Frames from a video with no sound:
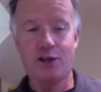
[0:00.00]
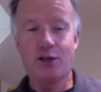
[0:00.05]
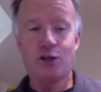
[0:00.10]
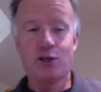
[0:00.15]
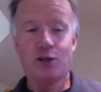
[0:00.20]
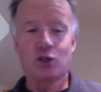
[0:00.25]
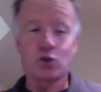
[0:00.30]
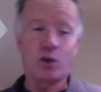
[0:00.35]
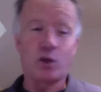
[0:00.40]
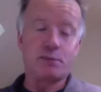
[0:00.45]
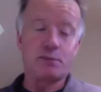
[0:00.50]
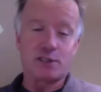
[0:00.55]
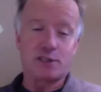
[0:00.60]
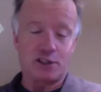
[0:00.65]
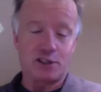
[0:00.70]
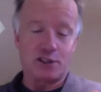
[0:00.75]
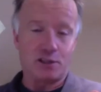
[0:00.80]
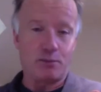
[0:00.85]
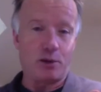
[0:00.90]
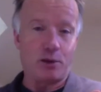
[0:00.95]
20%
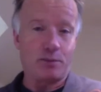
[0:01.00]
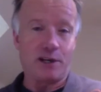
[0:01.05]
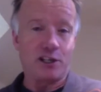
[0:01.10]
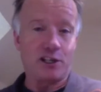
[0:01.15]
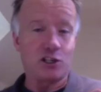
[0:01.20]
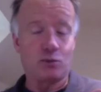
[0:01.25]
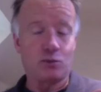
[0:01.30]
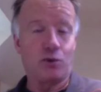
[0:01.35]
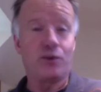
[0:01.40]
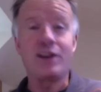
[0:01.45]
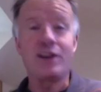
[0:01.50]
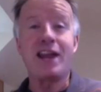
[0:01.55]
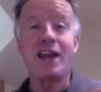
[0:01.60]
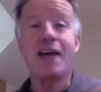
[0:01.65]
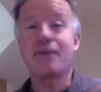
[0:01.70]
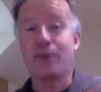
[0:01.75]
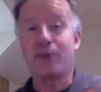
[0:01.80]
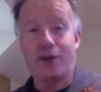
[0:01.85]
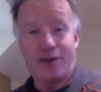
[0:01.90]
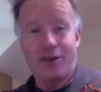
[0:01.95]
of the population will
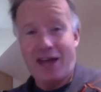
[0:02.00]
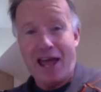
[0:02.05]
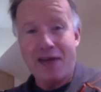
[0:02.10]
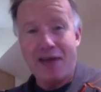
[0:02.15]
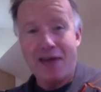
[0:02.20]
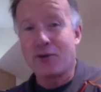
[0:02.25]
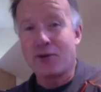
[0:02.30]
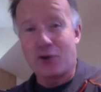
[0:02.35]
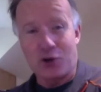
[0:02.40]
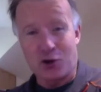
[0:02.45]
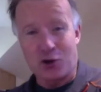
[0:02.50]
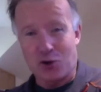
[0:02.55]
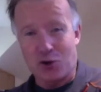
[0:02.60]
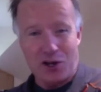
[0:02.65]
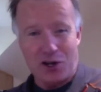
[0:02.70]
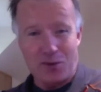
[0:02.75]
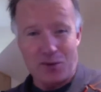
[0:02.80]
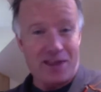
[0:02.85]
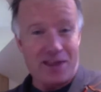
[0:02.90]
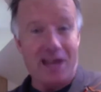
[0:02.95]
never, ever
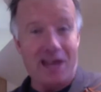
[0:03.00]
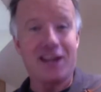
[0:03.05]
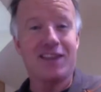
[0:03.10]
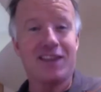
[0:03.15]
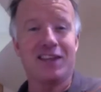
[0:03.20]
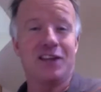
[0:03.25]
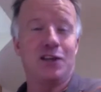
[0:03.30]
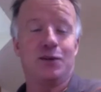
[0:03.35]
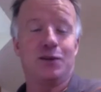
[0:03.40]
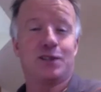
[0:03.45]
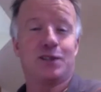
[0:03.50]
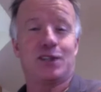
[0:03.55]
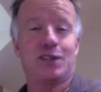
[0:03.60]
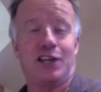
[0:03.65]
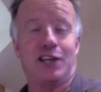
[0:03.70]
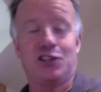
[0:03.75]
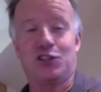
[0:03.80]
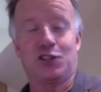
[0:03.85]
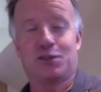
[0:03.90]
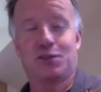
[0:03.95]
agree with anything you say
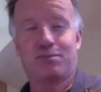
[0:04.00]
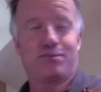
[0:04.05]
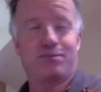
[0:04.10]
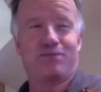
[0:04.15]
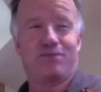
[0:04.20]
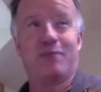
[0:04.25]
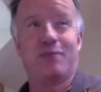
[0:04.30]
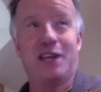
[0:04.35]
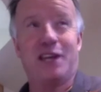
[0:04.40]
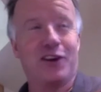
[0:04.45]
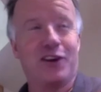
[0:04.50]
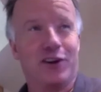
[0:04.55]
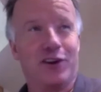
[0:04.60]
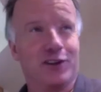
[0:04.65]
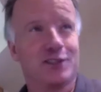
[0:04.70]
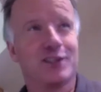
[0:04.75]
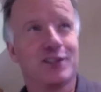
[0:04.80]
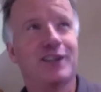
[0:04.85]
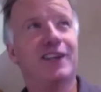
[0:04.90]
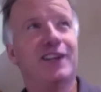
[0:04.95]
just
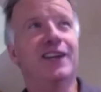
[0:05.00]
because.